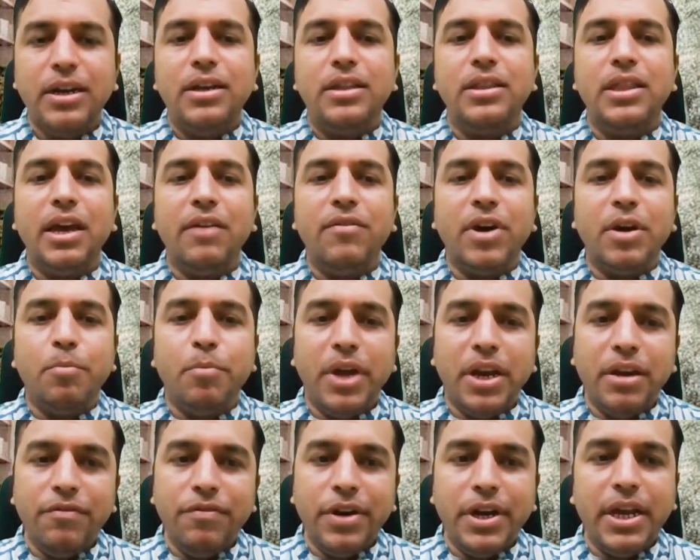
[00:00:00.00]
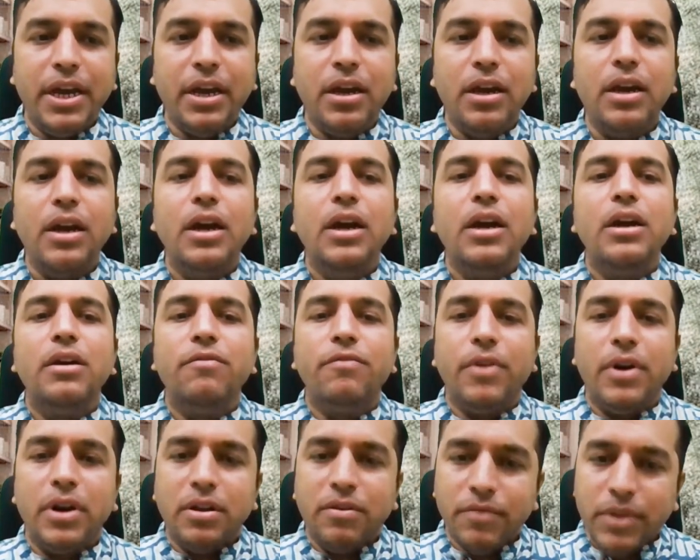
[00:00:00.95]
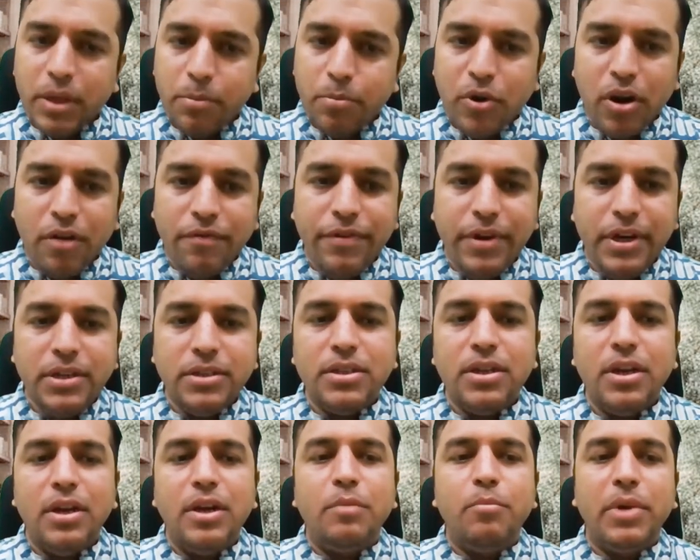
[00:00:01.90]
they were benefiting with the profits,